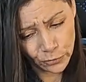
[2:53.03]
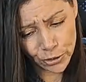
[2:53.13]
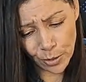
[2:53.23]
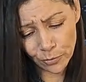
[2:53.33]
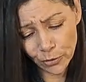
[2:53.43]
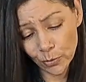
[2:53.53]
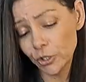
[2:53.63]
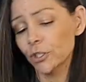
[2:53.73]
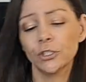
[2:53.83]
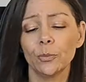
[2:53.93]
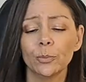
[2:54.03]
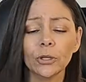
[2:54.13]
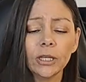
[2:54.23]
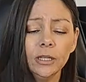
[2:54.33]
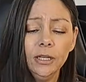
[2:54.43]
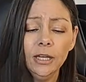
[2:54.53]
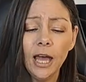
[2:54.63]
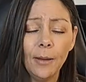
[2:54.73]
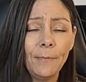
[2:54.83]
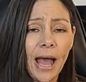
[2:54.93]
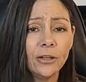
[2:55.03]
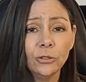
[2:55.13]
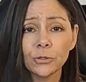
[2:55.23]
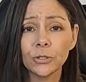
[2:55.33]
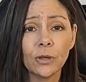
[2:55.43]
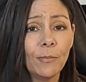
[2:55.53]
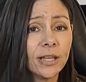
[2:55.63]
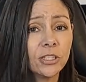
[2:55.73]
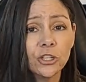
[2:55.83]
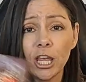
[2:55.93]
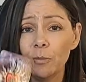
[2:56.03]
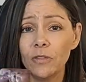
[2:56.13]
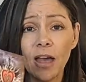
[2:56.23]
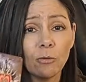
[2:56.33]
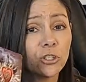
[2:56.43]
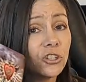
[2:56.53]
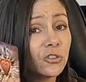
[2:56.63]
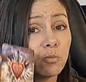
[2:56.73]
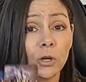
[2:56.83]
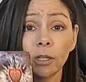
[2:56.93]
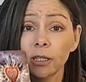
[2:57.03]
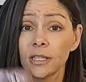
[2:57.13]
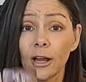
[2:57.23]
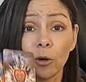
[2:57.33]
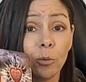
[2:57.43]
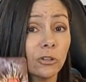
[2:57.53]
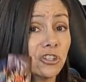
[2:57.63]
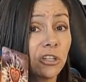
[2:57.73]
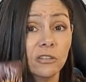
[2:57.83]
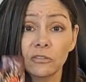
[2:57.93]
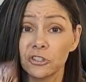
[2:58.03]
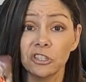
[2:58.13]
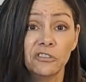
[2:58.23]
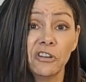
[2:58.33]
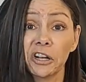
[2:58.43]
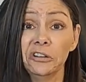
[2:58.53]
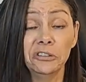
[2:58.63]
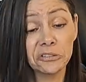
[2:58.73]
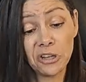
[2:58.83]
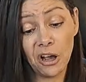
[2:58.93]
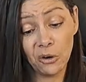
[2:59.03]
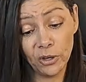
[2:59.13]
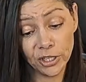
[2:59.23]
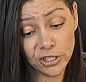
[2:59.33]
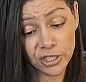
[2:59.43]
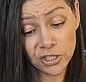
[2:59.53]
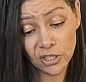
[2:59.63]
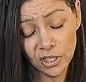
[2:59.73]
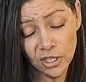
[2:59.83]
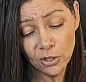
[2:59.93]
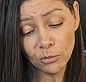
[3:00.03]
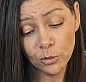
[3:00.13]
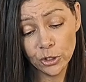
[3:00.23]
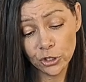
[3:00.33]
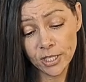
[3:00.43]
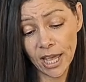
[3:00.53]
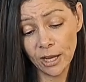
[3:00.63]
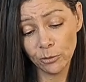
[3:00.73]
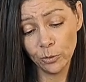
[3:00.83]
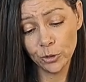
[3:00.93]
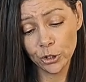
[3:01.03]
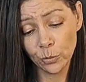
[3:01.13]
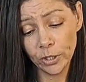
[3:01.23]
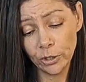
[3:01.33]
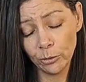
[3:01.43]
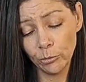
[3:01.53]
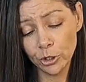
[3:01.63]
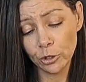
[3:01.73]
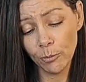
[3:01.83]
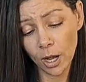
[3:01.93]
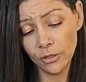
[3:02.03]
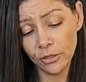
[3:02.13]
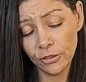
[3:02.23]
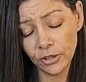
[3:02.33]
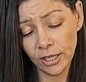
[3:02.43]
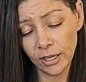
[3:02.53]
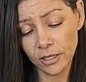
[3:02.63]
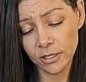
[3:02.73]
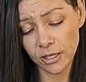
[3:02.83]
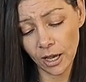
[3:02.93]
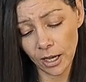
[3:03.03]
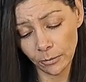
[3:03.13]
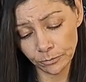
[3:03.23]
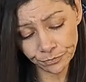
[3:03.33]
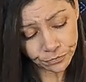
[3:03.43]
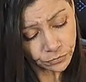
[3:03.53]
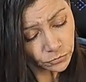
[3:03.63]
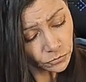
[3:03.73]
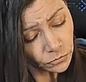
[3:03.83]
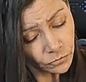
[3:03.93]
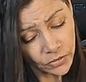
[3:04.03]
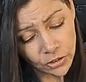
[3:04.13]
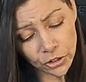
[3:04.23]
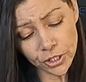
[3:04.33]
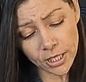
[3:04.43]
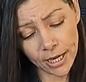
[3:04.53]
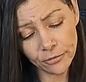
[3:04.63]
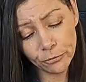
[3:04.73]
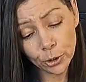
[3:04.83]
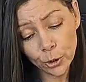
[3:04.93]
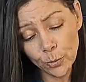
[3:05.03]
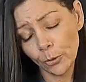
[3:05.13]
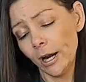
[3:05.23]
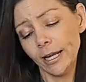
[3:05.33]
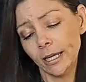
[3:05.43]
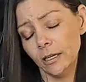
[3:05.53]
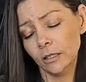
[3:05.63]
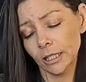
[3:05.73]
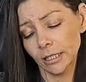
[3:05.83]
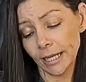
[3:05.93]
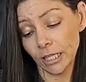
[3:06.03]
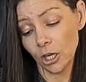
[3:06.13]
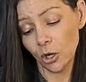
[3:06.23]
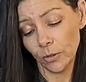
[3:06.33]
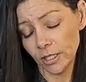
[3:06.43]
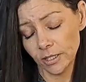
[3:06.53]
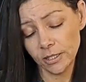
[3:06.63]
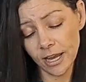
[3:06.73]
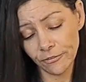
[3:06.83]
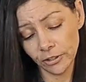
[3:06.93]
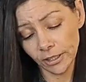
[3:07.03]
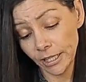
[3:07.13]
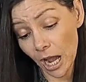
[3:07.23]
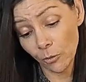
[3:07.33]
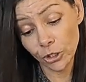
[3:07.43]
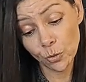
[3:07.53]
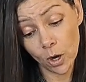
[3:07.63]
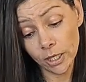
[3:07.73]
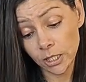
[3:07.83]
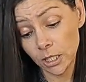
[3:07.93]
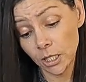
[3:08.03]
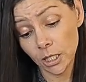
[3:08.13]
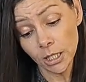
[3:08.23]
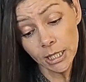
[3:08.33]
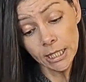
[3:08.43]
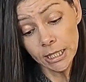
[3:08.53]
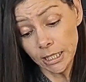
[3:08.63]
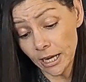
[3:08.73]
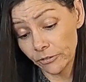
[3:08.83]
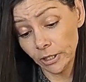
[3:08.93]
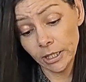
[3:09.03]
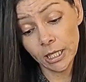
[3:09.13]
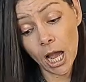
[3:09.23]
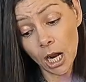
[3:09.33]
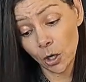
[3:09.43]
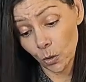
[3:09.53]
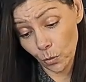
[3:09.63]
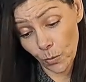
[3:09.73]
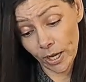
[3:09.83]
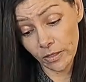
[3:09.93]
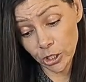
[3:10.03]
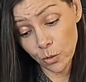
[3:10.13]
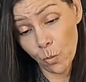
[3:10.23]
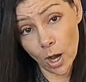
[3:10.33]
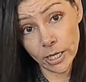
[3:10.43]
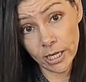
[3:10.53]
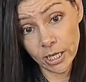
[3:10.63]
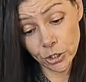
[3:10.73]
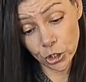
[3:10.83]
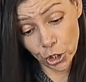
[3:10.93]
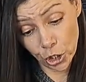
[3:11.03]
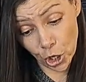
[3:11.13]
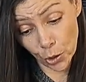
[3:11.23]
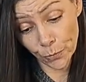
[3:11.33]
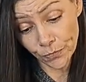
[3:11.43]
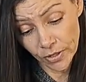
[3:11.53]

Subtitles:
For some of you, it's just simply bad news. A message came in that was just really terrible, shitty fucking news, Aqua, and it just ruined your day, ruined your week, ruined your month, and you're just kind of recuperating, healing, and letting go. It's definitely not what you wanted to hear. It definitely did not go the way that you wanted it to go.